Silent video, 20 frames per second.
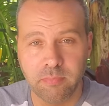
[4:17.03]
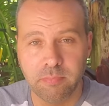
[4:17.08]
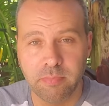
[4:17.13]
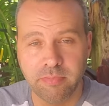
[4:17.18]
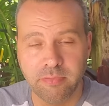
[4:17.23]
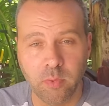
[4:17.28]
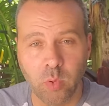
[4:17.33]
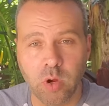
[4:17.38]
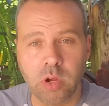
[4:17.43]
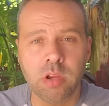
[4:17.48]

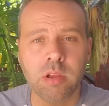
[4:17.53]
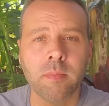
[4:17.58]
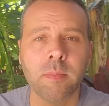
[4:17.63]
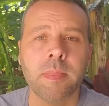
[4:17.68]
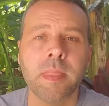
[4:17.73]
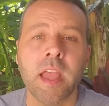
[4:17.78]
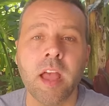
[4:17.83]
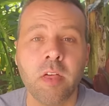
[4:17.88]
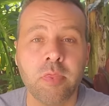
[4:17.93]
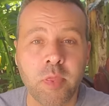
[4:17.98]
before,
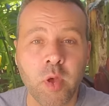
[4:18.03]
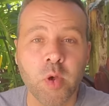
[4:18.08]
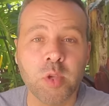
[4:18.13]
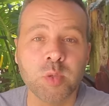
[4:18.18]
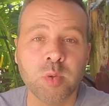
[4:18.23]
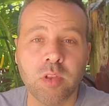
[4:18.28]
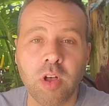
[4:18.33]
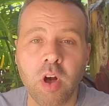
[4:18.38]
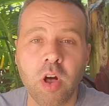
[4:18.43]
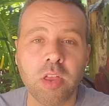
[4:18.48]
those
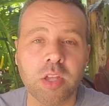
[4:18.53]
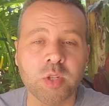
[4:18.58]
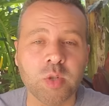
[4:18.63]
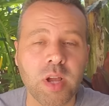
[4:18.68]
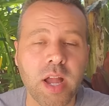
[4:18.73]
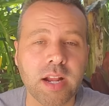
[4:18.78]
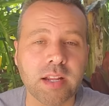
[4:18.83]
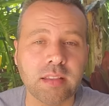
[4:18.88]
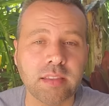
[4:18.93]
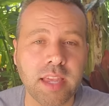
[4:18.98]
will all
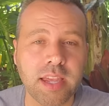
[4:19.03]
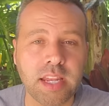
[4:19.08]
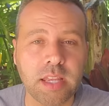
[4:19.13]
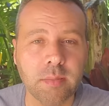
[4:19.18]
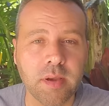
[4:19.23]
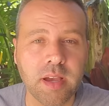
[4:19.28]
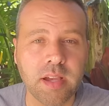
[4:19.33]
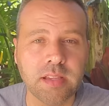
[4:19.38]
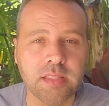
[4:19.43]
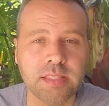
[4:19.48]
attract
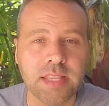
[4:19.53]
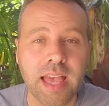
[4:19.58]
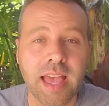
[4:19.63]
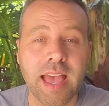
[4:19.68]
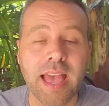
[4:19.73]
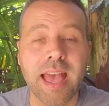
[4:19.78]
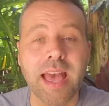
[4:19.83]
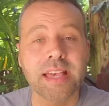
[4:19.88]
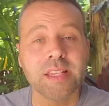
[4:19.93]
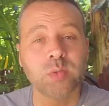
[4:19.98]
ladybugs,
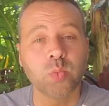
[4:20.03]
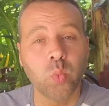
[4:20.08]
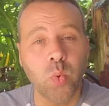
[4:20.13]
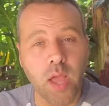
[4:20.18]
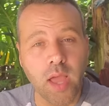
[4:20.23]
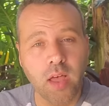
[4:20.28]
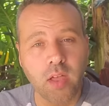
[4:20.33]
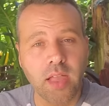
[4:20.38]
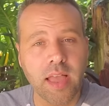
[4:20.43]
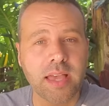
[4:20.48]
as
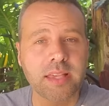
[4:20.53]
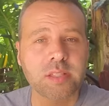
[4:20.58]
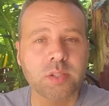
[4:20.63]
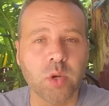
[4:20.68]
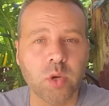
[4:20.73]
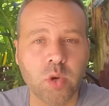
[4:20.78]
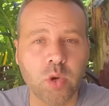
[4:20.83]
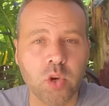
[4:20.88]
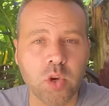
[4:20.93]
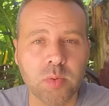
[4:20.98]
well as
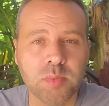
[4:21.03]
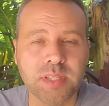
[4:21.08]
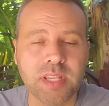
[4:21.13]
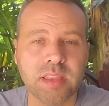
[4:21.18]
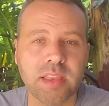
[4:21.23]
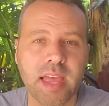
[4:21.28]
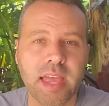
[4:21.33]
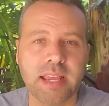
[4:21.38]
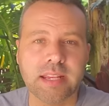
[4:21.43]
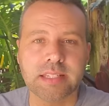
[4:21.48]
herbs
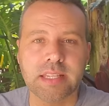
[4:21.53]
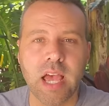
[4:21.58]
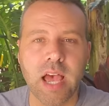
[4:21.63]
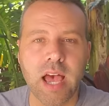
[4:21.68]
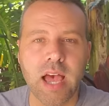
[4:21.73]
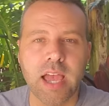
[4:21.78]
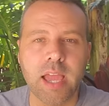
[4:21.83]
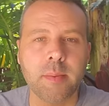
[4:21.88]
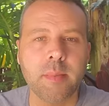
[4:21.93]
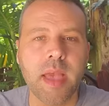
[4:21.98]
like
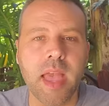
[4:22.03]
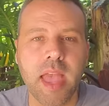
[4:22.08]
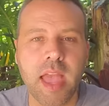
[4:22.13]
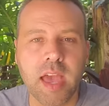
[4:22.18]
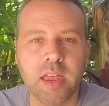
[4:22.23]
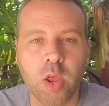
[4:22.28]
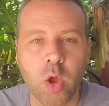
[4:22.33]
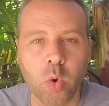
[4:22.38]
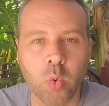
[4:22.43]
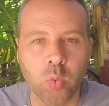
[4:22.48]
thyme
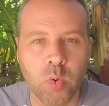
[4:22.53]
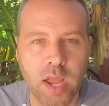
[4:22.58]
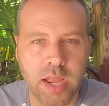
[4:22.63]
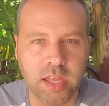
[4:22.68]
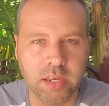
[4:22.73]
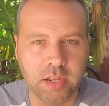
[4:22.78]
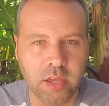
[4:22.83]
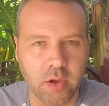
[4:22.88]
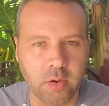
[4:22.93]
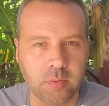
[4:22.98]
and
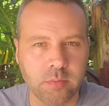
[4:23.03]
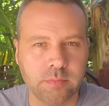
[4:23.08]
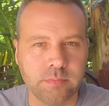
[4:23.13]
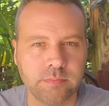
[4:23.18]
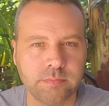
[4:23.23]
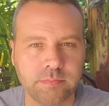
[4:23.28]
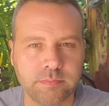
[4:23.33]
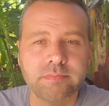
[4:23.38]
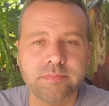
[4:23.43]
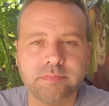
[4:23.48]
oregano
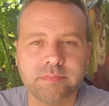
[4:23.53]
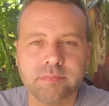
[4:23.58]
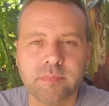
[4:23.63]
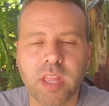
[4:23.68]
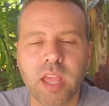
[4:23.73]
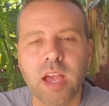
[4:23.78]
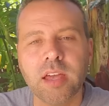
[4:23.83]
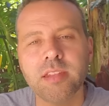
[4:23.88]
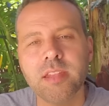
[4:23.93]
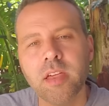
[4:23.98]

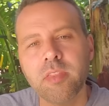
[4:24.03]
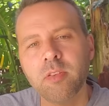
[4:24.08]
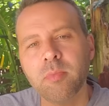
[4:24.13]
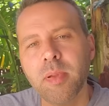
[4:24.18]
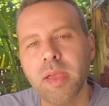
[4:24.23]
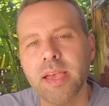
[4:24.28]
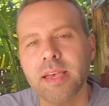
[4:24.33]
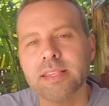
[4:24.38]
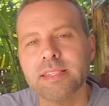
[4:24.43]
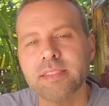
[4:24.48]
another
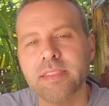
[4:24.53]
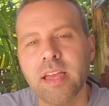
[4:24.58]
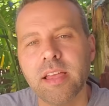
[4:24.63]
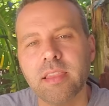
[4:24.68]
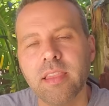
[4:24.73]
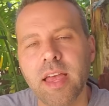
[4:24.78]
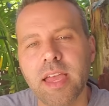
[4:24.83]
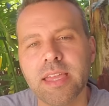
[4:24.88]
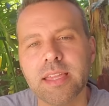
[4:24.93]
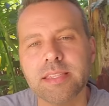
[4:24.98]
pest
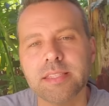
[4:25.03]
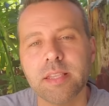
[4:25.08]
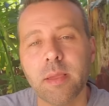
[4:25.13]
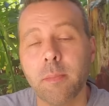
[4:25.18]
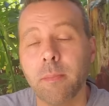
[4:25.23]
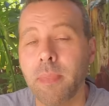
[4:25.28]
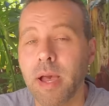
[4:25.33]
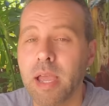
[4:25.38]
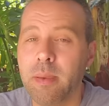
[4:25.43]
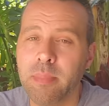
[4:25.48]
that likes
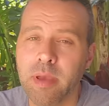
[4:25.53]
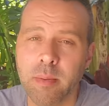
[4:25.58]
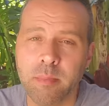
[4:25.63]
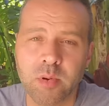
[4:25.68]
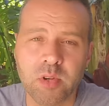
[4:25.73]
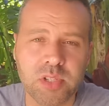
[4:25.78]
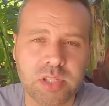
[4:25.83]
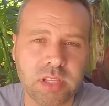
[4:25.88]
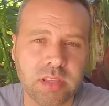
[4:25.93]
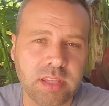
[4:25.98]
my
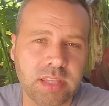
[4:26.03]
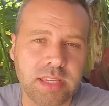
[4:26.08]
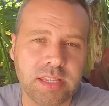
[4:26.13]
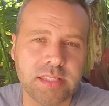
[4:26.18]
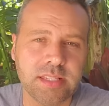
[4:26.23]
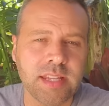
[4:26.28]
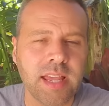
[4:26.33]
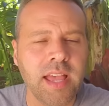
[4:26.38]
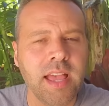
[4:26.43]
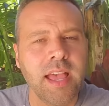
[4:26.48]
peppers at
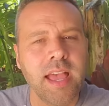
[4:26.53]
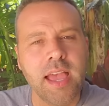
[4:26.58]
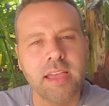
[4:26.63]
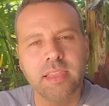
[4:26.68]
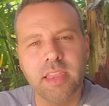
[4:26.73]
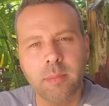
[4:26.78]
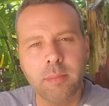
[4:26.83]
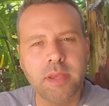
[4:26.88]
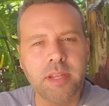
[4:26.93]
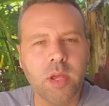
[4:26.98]
least. And
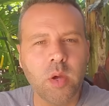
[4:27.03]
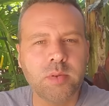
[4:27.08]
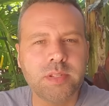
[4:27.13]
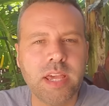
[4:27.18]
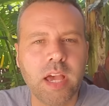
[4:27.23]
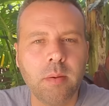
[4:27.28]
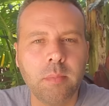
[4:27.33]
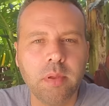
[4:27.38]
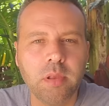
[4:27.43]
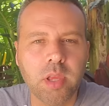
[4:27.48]
let me know
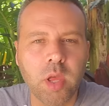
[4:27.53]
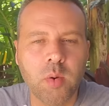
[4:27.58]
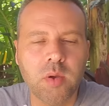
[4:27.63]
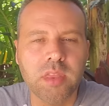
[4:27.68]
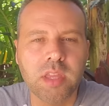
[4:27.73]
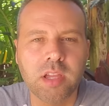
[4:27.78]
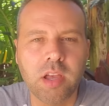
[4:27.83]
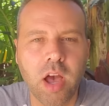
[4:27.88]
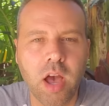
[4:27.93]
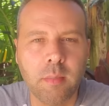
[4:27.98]
down below in
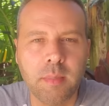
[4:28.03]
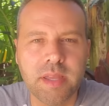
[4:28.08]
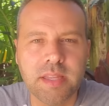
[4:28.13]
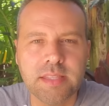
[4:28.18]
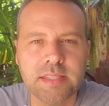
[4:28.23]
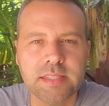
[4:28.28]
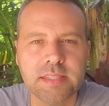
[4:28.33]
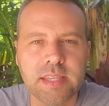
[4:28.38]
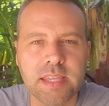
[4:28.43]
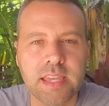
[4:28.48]
the
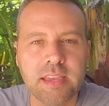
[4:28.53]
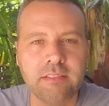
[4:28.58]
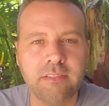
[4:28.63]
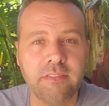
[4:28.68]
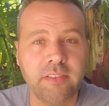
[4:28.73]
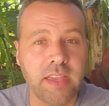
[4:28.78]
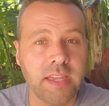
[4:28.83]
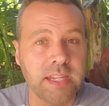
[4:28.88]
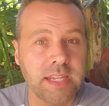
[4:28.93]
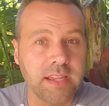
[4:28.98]
comments
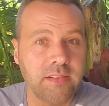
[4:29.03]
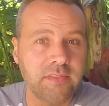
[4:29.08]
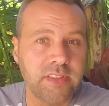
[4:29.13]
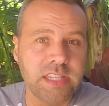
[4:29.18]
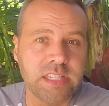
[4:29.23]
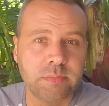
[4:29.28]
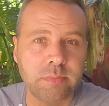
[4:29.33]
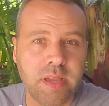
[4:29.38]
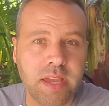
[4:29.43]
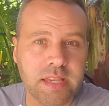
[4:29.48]
if any of
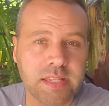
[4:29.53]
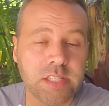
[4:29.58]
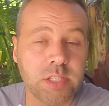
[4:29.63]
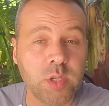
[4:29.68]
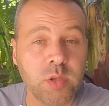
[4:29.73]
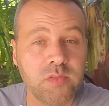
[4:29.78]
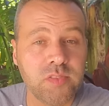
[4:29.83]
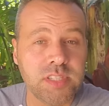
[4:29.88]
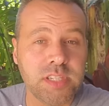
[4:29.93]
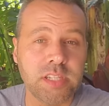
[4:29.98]
these pests
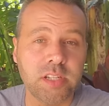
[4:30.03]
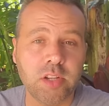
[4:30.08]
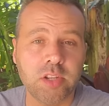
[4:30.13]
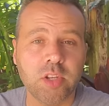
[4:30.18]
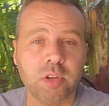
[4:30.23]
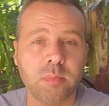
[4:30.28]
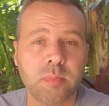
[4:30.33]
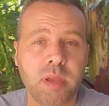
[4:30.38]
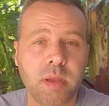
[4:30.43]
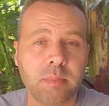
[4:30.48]
you've seen on
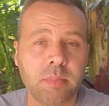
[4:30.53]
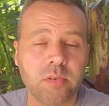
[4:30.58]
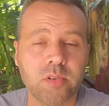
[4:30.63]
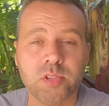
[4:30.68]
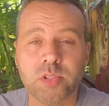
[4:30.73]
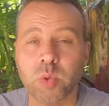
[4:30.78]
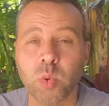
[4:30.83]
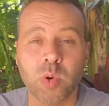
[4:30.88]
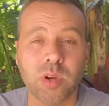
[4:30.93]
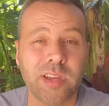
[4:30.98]
your
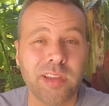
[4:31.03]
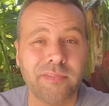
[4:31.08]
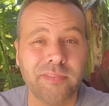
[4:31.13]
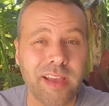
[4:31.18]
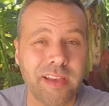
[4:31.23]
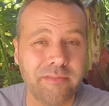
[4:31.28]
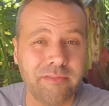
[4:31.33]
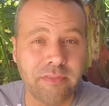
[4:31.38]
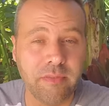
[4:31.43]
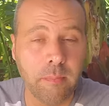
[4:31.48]
peppers or if
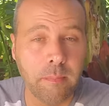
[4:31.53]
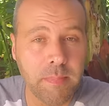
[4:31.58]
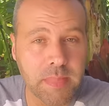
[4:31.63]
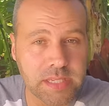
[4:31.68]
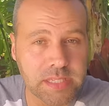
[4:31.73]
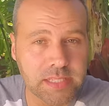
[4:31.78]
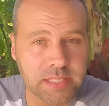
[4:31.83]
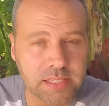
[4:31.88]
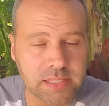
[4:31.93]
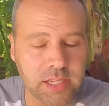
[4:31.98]
I've
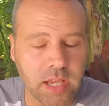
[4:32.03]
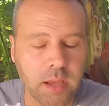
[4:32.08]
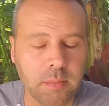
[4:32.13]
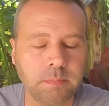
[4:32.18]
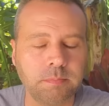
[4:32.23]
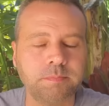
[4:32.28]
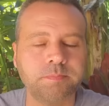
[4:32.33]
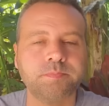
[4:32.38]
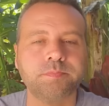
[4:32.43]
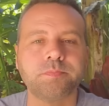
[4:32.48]
missed some.